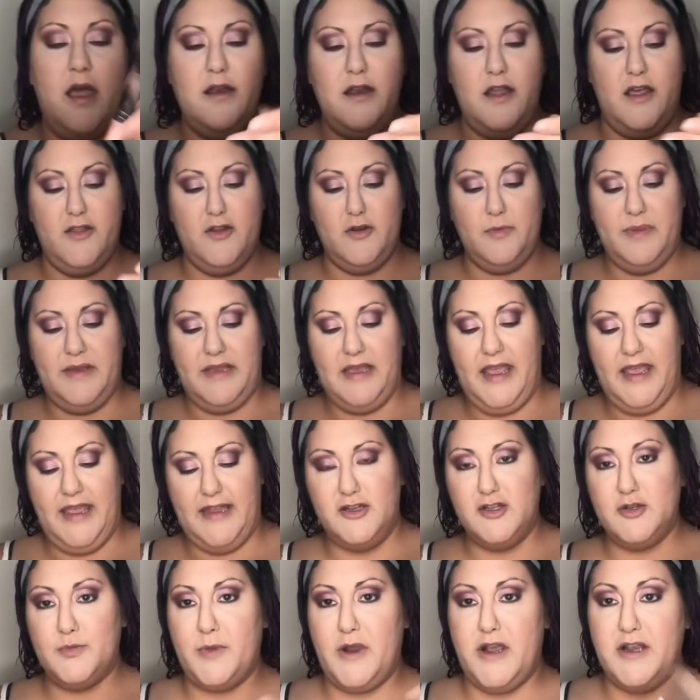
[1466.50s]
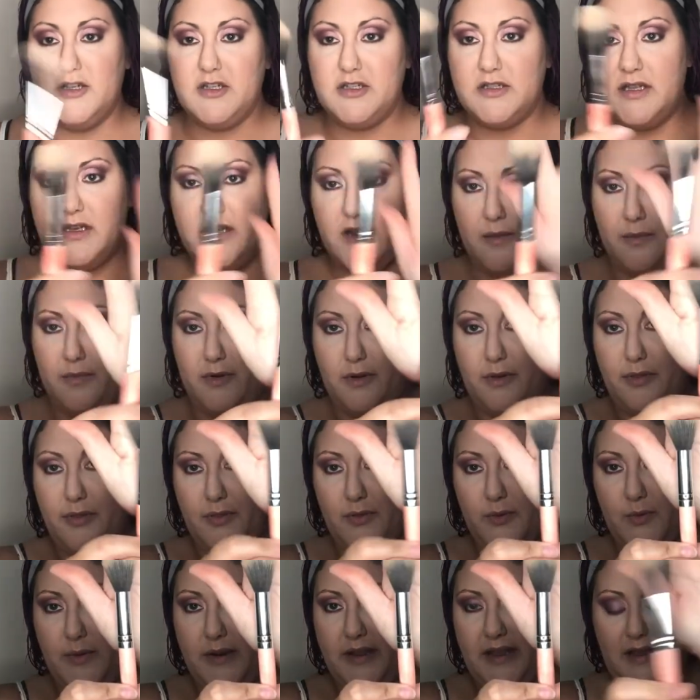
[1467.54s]
another BH brush, the number
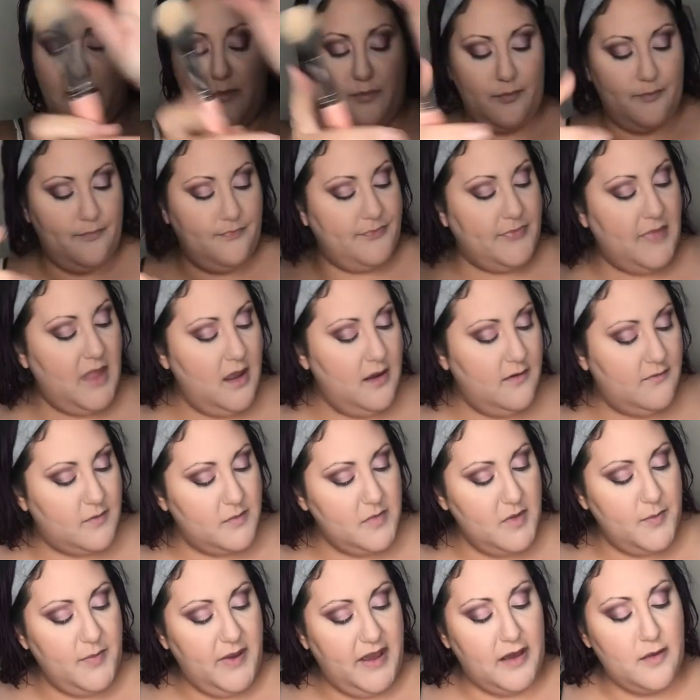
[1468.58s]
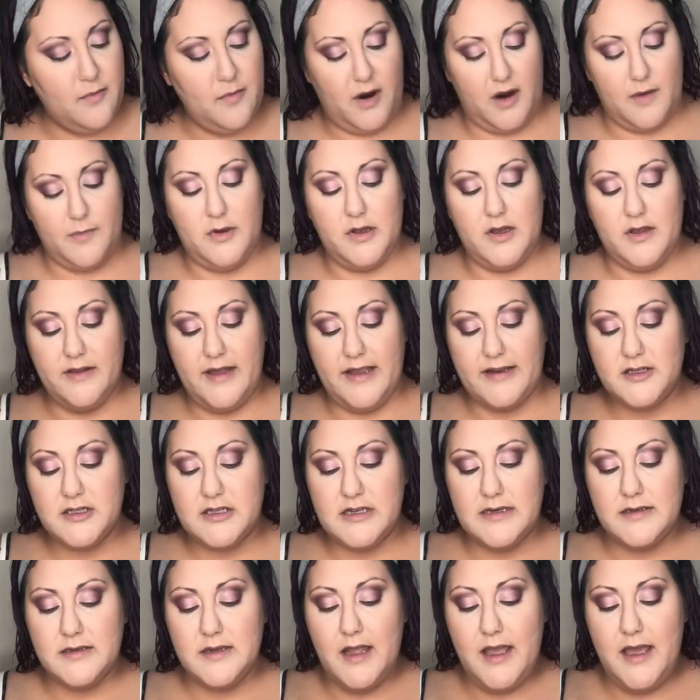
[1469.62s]
three from the Pink Marble
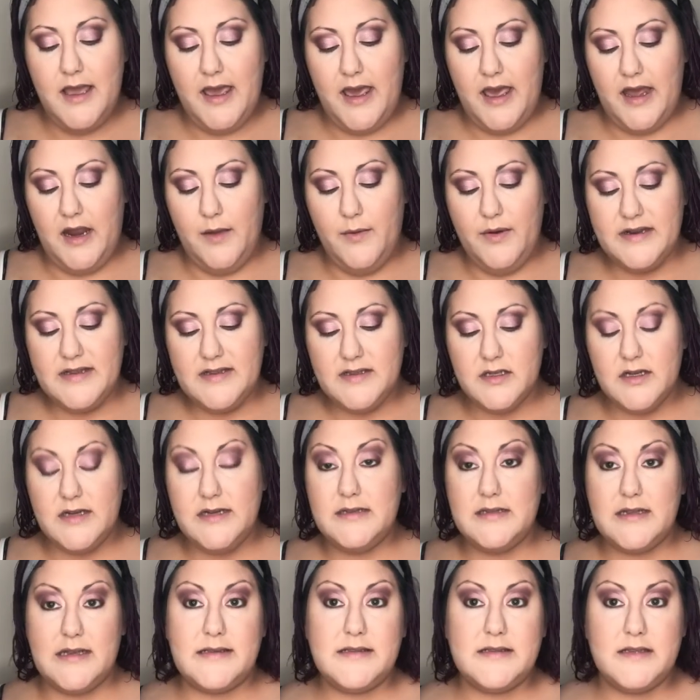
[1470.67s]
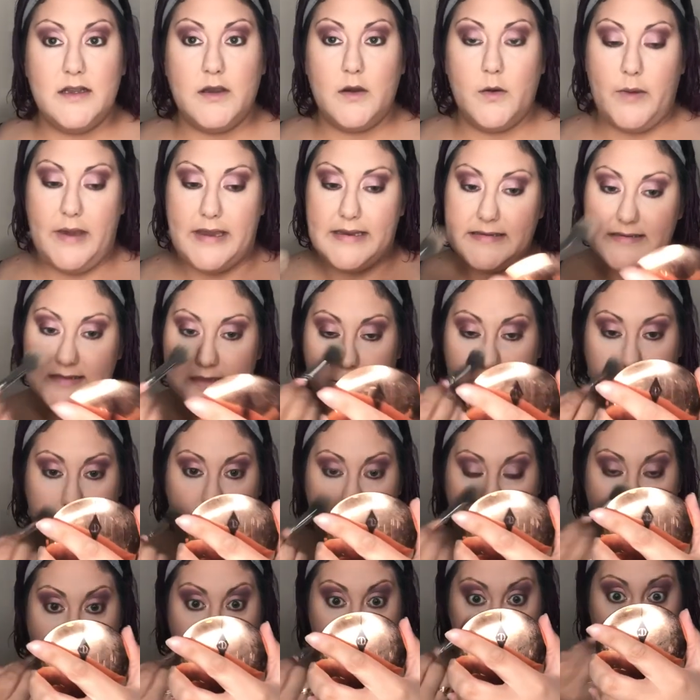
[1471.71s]
Collection, and I wanna start dusting away some of
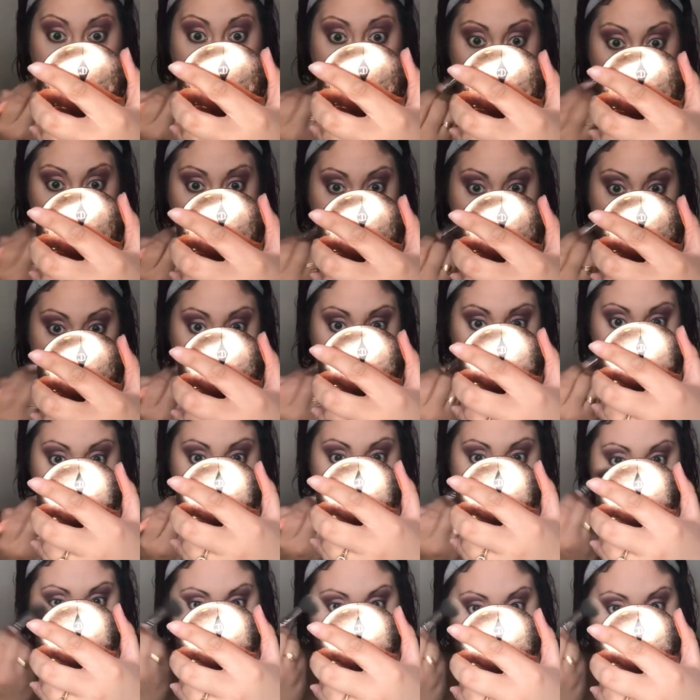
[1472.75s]
that bake that's under my